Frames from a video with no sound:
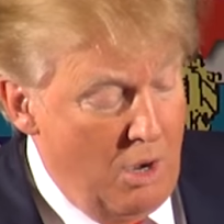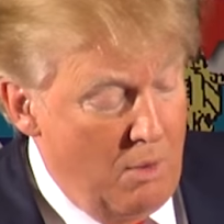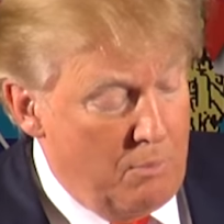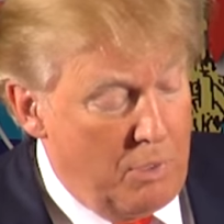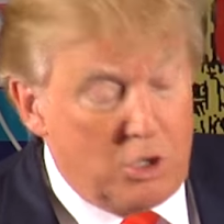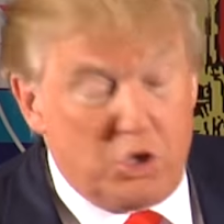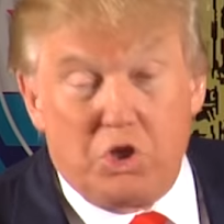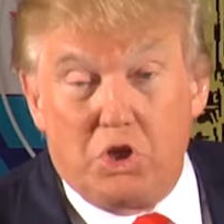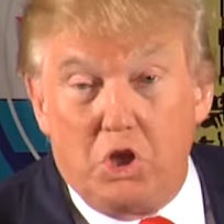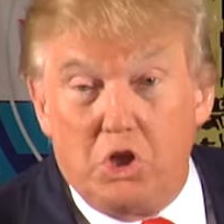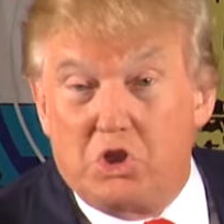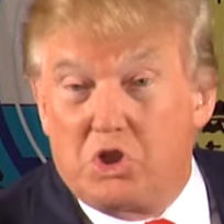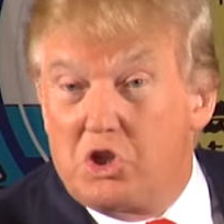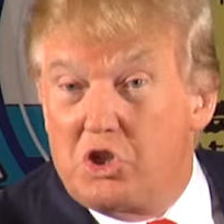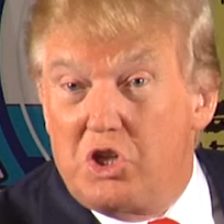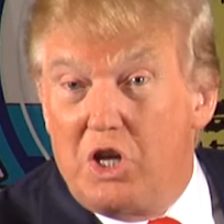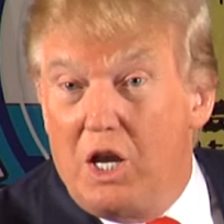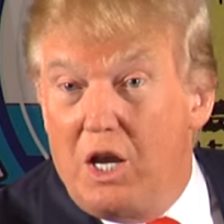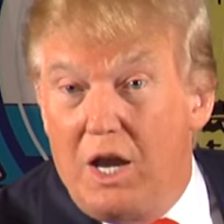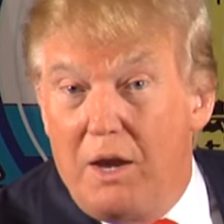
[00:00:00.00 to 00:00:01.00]
But there's a
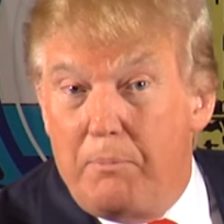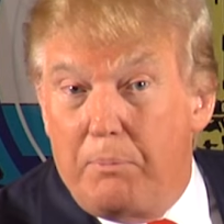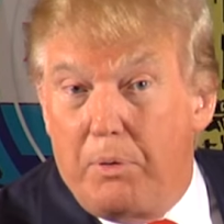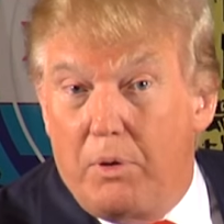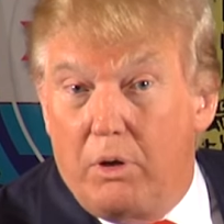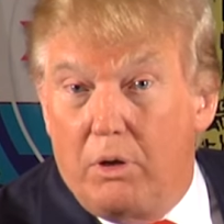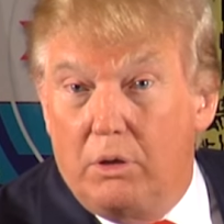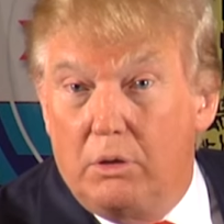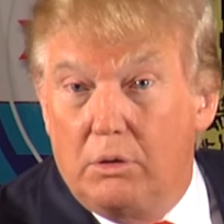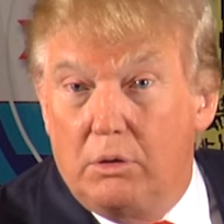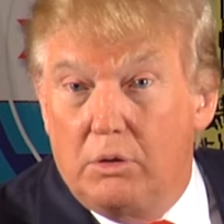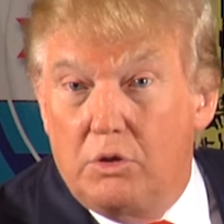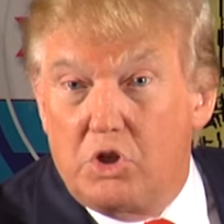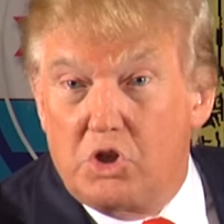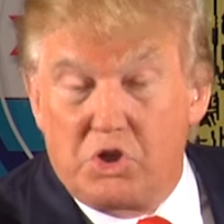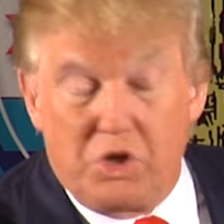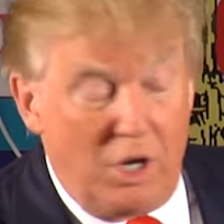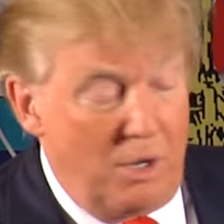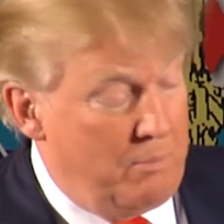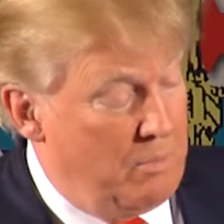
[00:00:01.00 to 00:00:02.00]
CNN poll
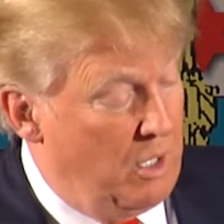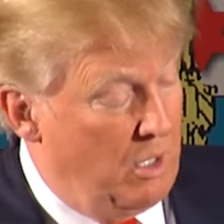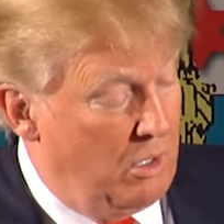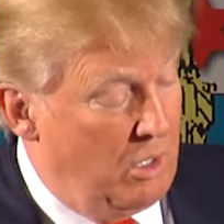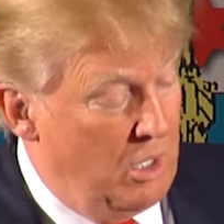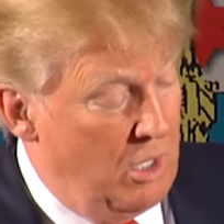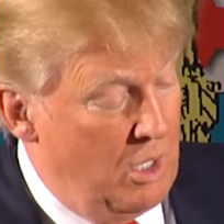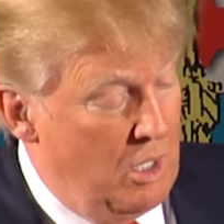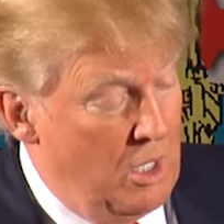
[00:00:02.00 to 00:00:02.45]
just came out.